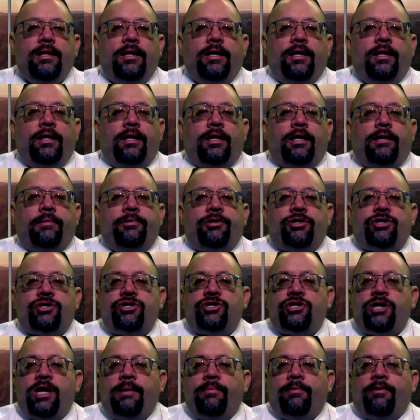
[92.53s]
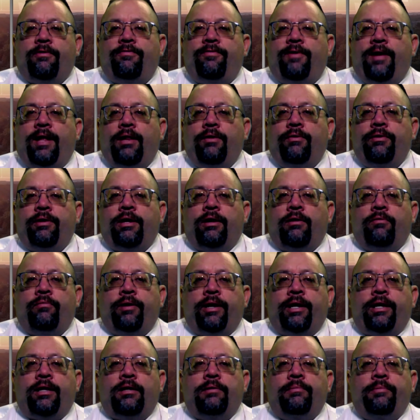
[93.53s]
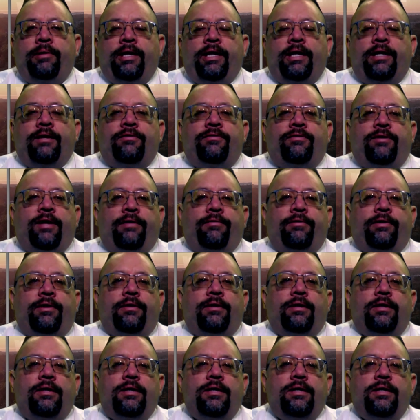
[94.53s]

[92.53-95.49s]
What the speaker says: in the commission chamber following a regular meeting at 7.